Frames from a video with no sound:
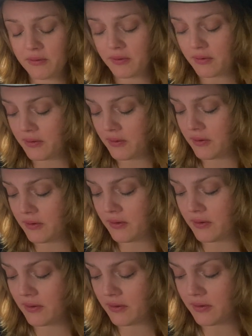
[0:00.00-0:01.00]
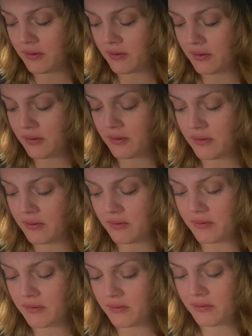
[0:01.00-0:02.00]

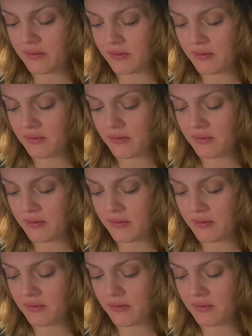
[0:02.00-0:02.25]
Nobody speaks.